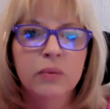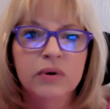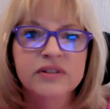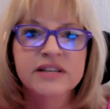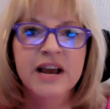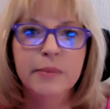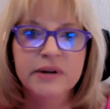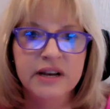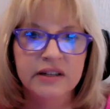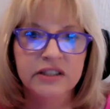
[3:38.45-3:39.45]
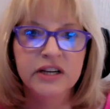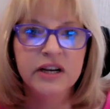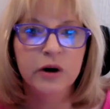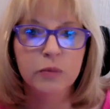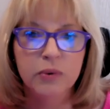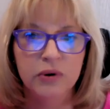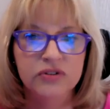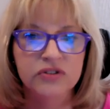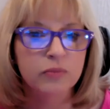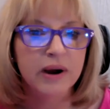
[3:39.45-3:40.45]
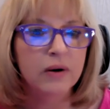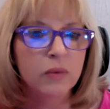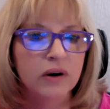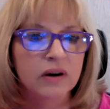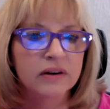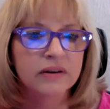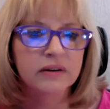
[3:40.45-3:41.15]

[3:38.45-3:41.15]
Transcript: We're sabotaging our personal power.